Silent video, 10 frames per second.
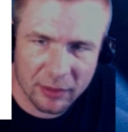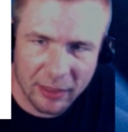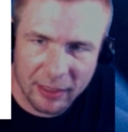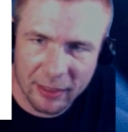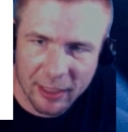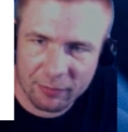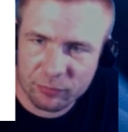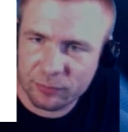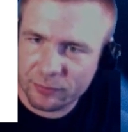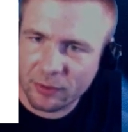Yeah, and the
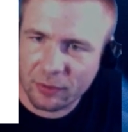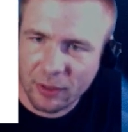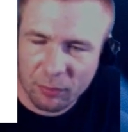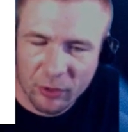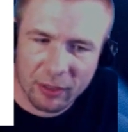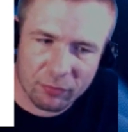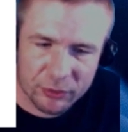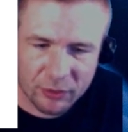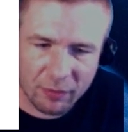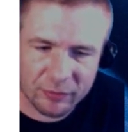upgraded
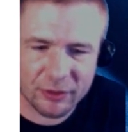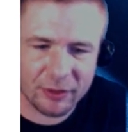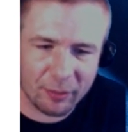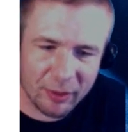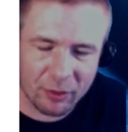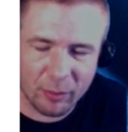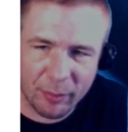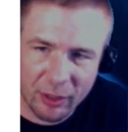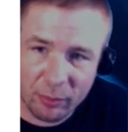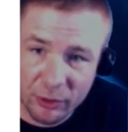version obviously going to be a little
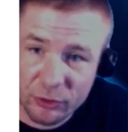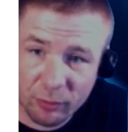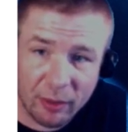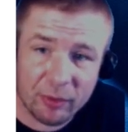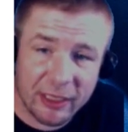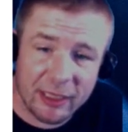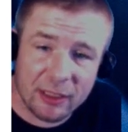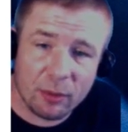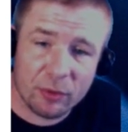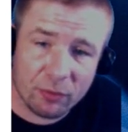bit better, but you should be able to get
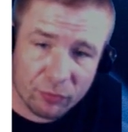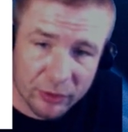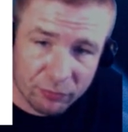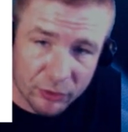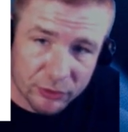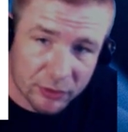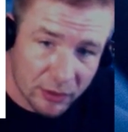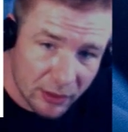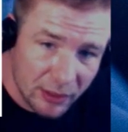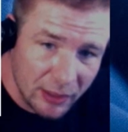it done with the free version.
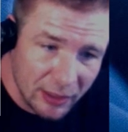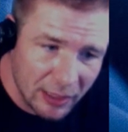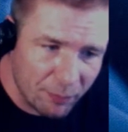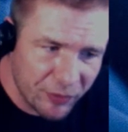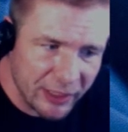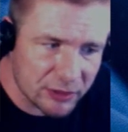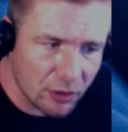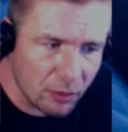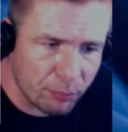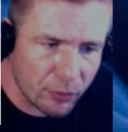I think it's
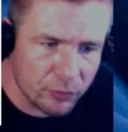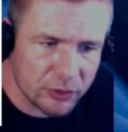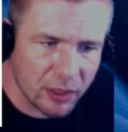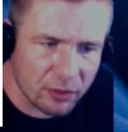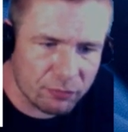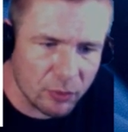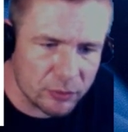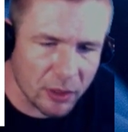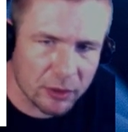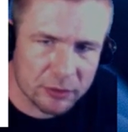called Proton or
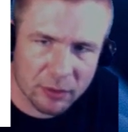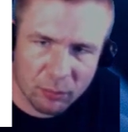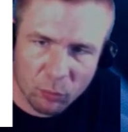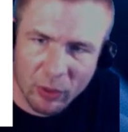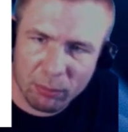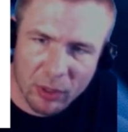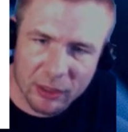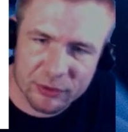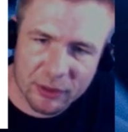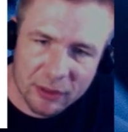Photon or something web
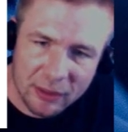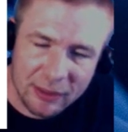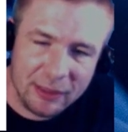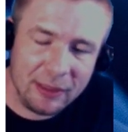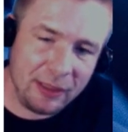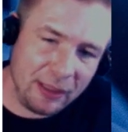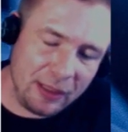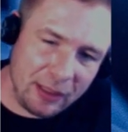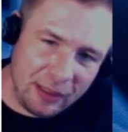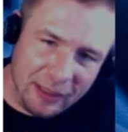browser.
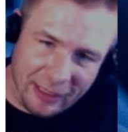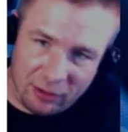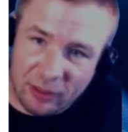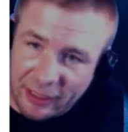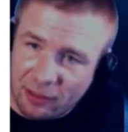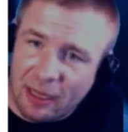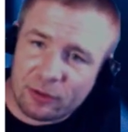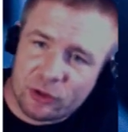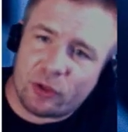It allows